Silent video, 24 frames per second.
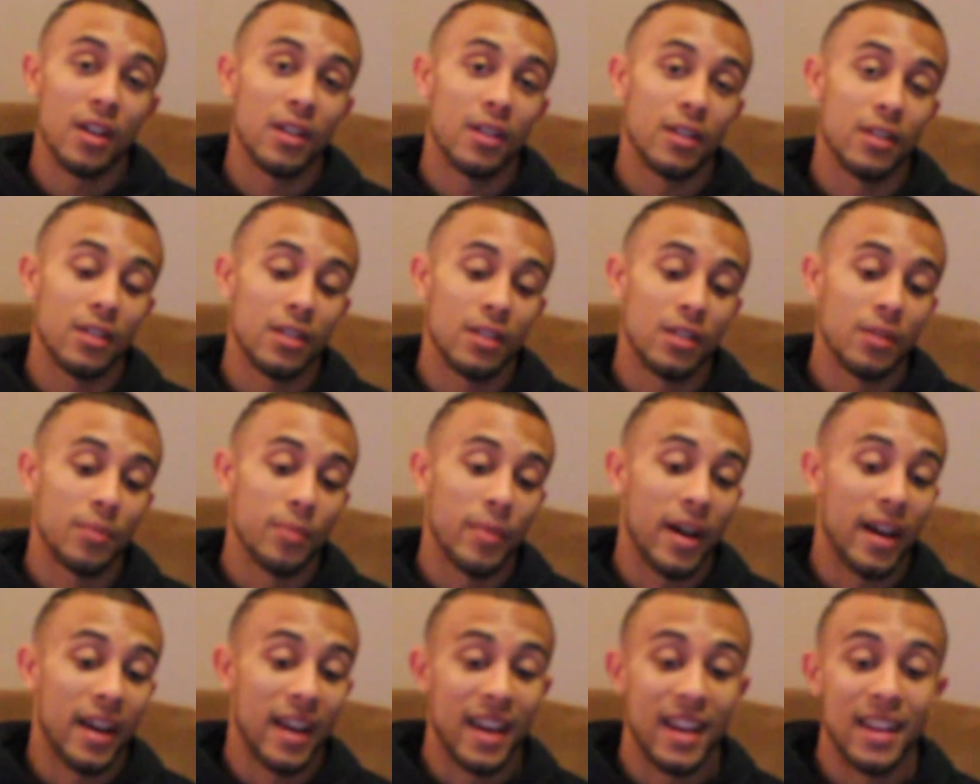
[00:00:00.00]

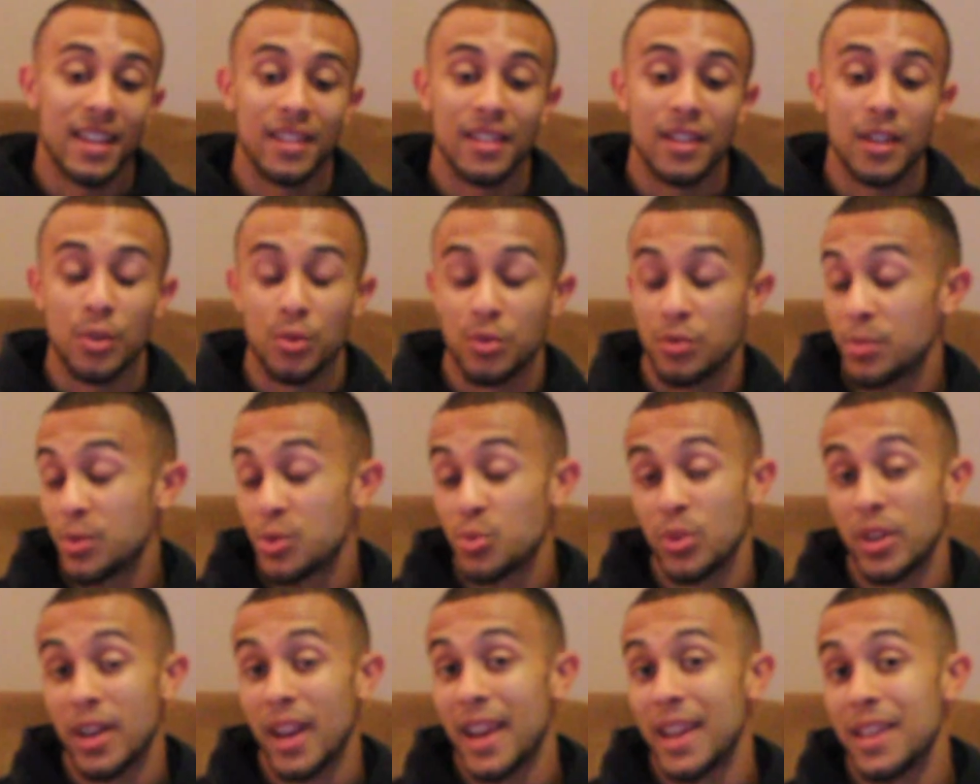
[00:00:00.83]
It was
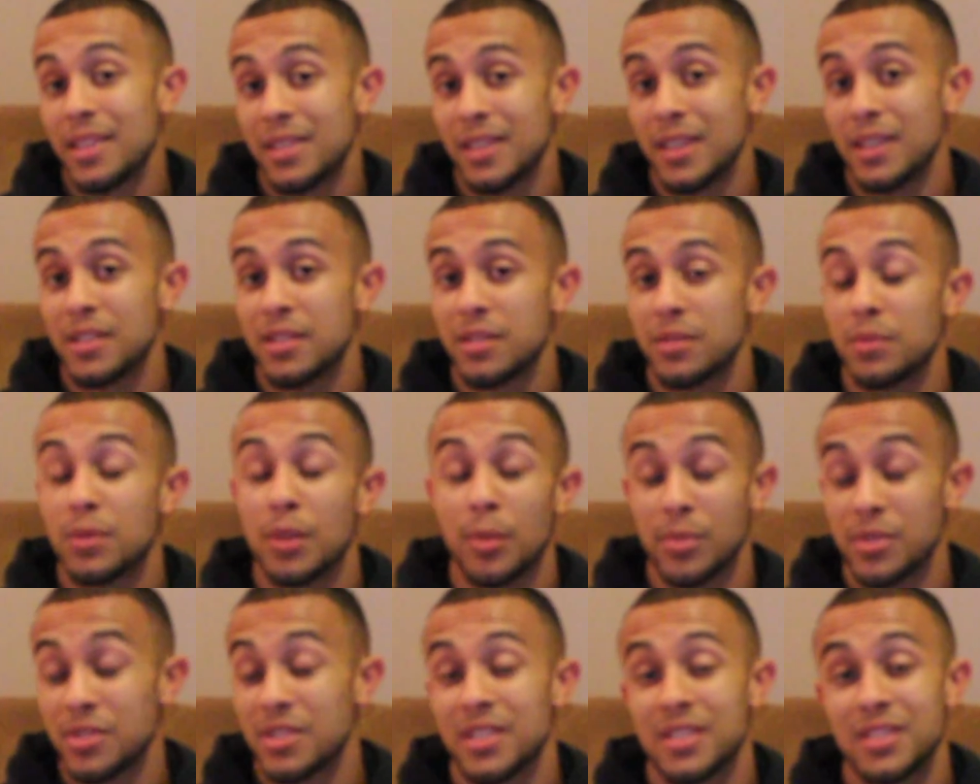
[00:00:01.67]
between
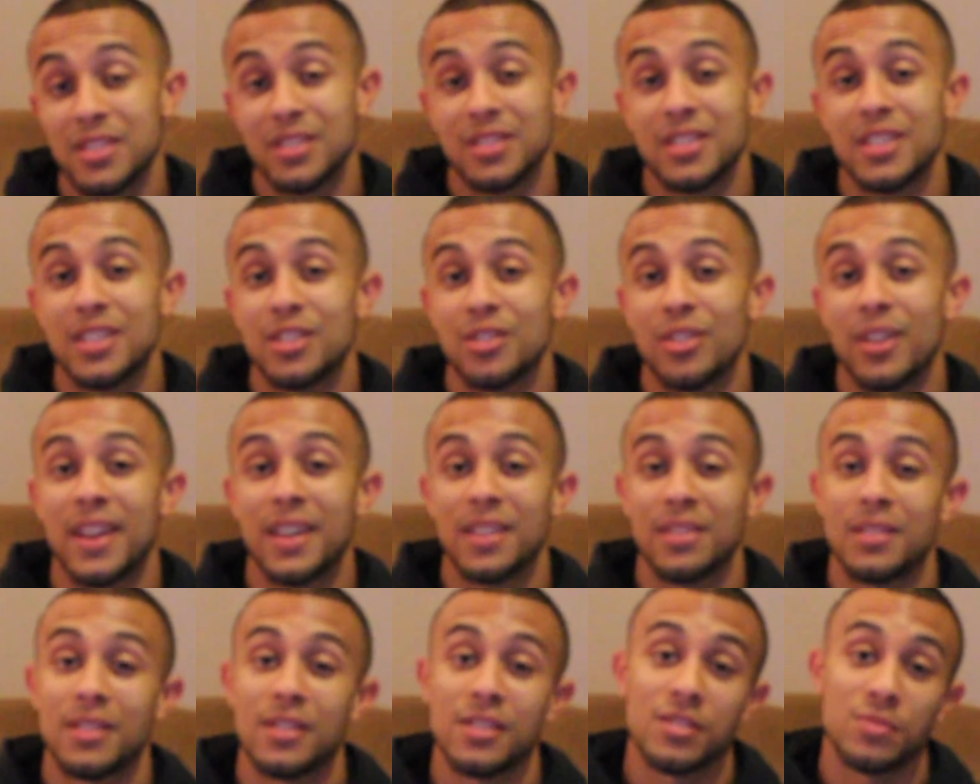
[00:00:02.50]
number 6 contender
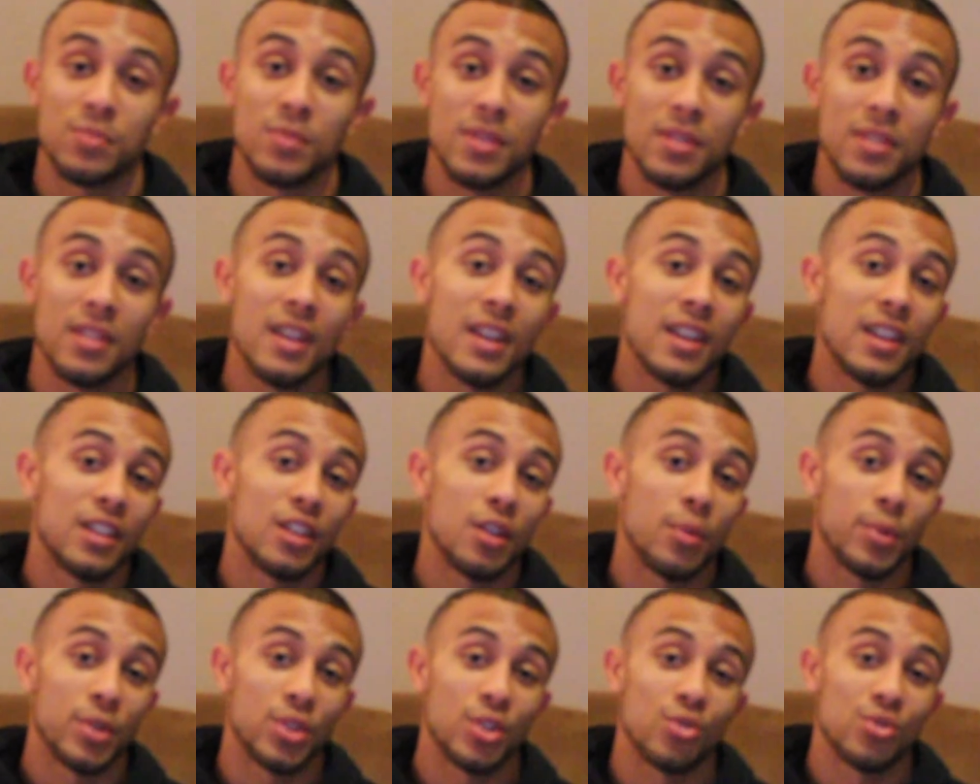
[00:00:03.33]
Anthony Smith and
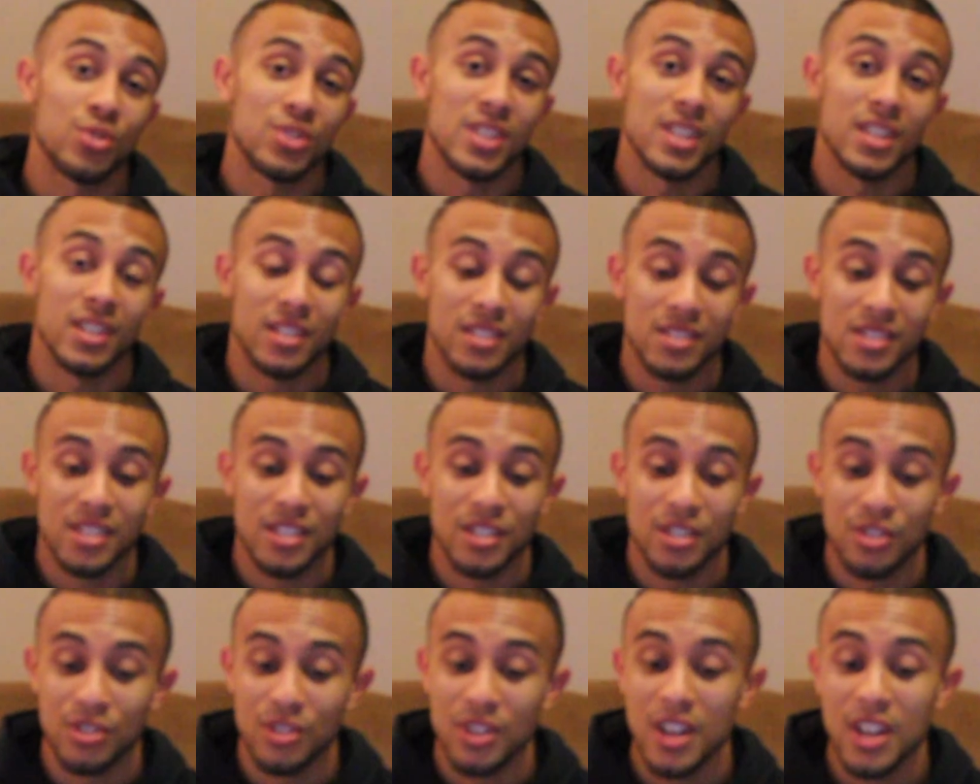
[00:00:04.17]
number 13
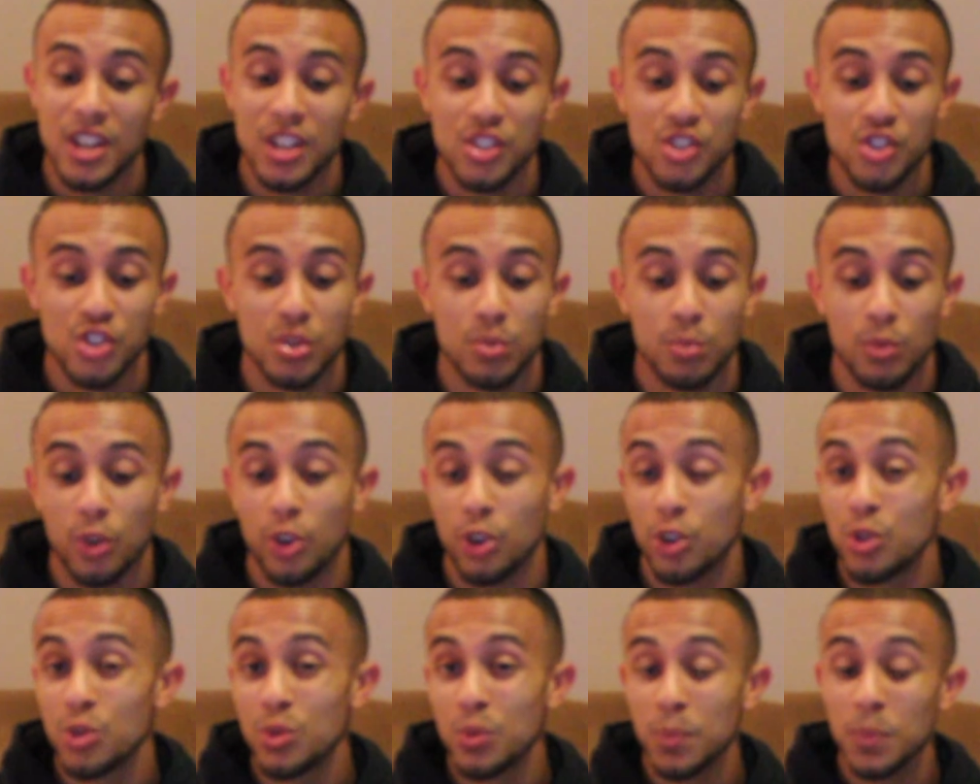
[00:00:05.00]
contender Jim
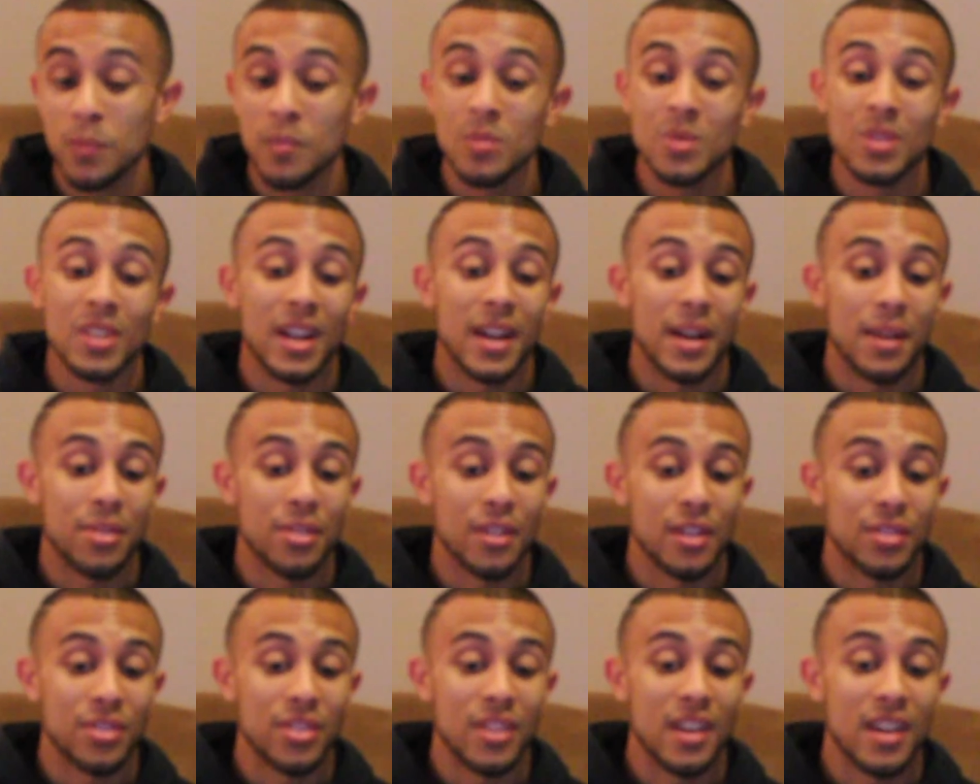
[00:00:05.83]
Crute. I
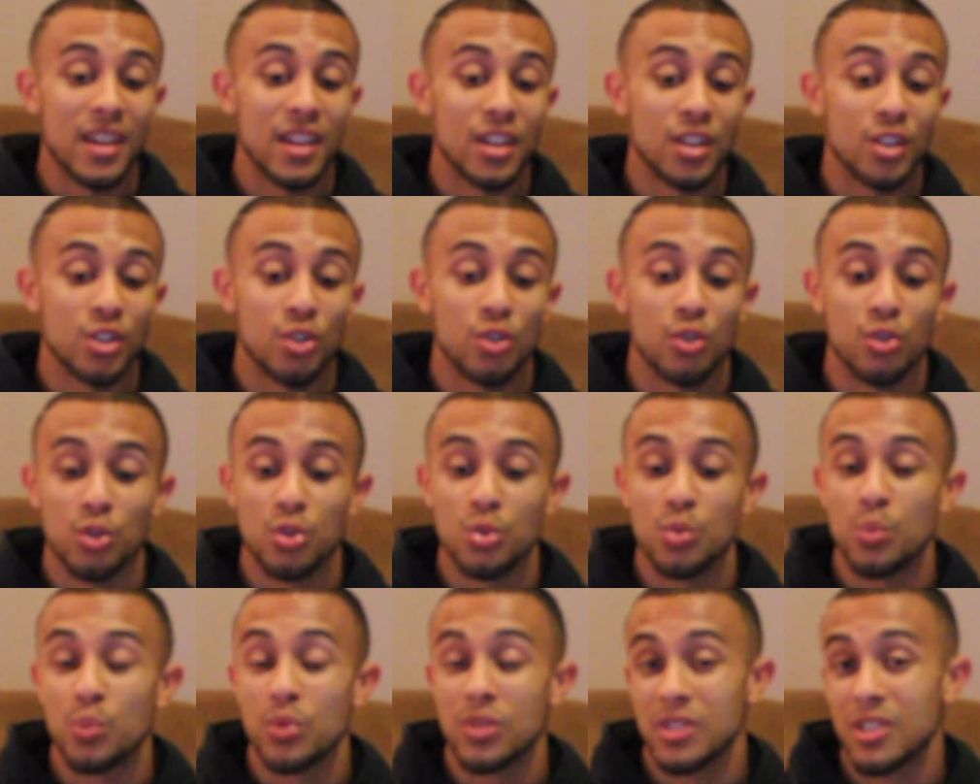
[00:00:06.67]
thought that
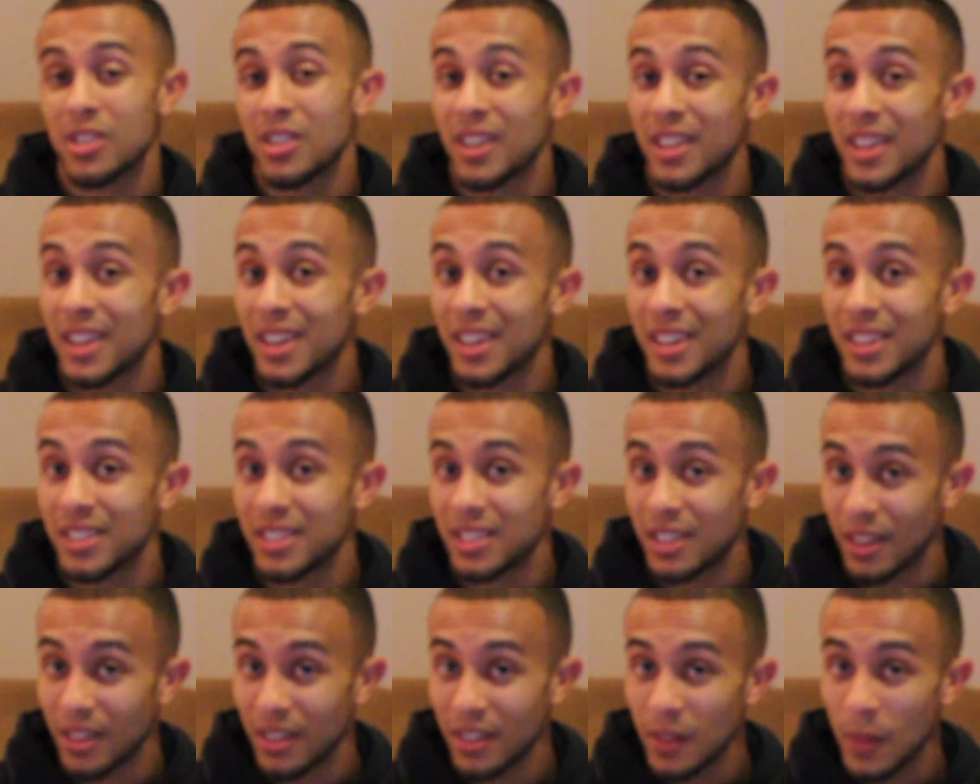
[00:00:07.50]
Crute was gonna get it
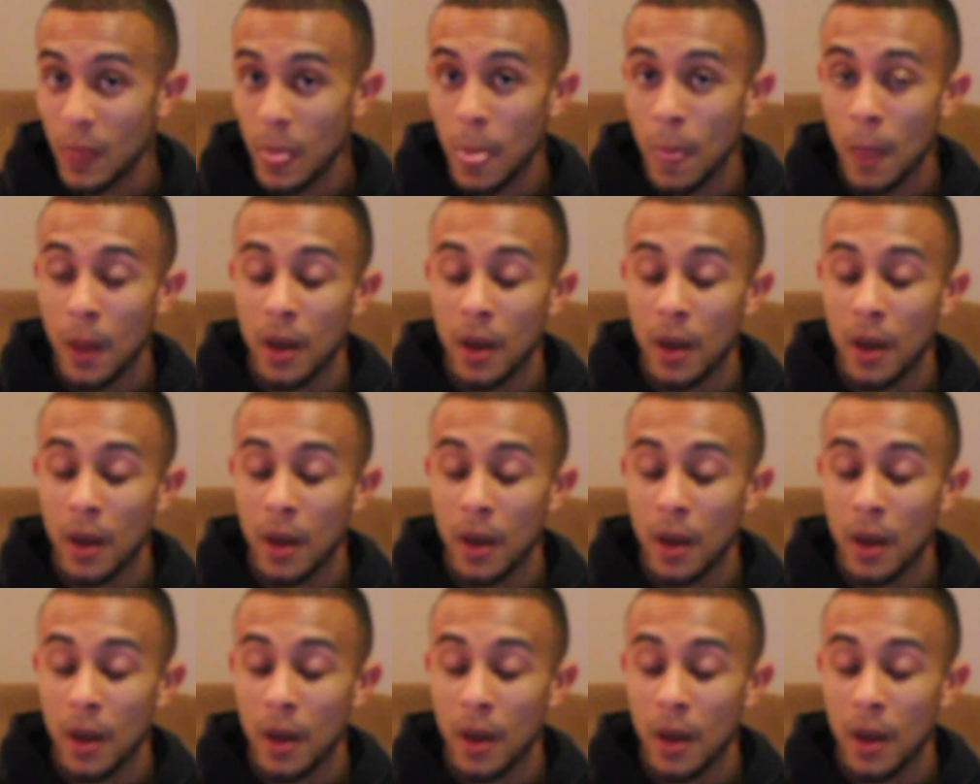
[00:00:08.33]
done.